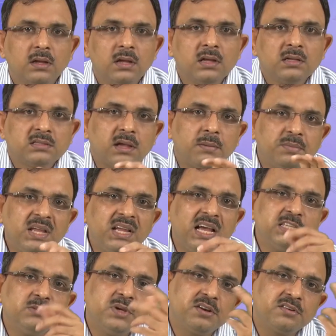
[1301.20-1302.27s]
Something
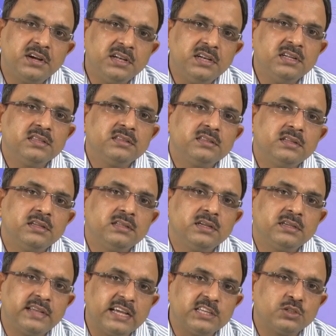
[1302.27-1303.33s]
has been written in, in the
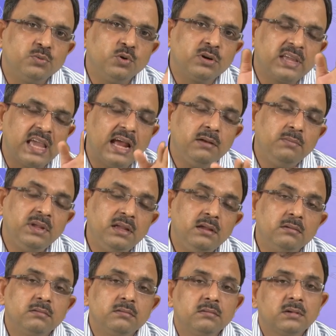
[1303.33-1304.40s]
textbook can
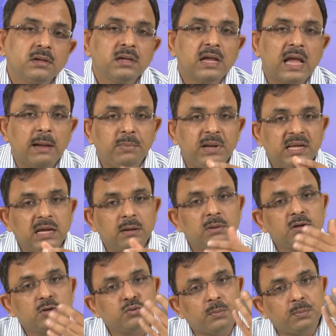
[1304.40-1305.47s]
be applicable
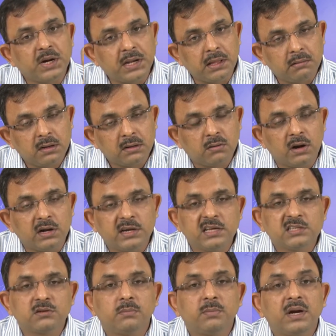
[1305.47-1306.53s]
to a particular
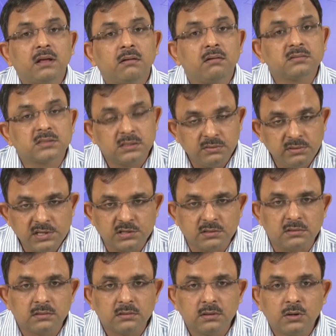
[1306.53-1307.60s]
context or particular situation.
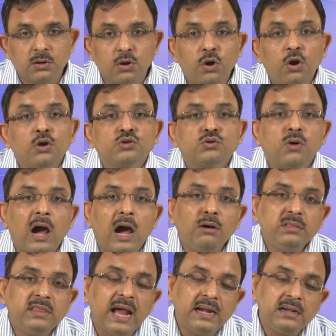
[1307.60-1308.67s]
So how
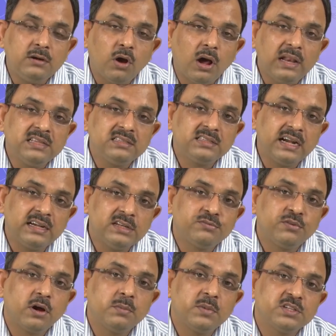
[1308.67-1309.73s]
that knowledge, that
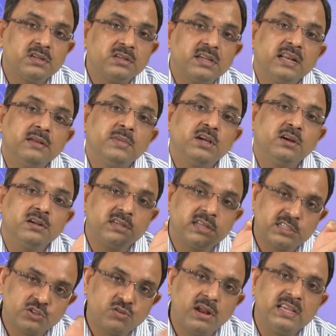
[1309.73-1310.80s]
information can be
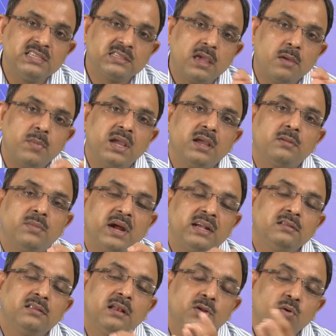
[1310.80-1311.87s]
contextualized keeping in
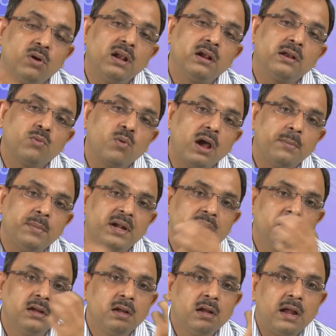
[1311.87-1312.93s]
mind the local requirement
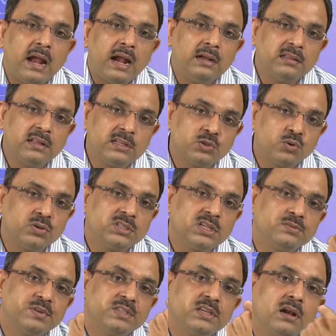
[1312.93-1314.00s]
and the resources
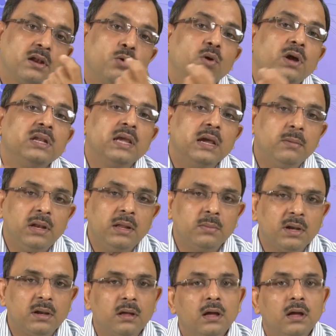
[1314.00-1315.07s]
which are locally
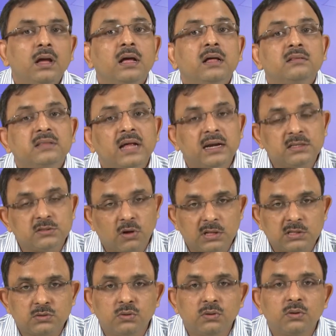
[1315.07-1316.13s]
available that is
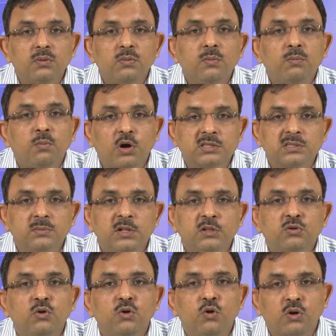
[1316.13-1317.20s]
also possible
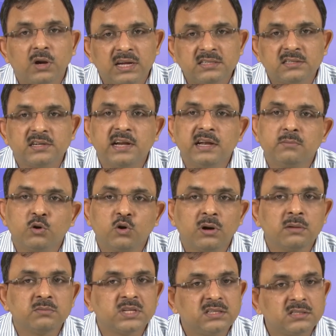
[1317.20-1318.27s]
through localized training
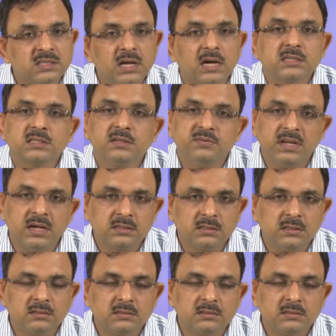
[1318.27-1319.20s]
programs at CRC, BRCs.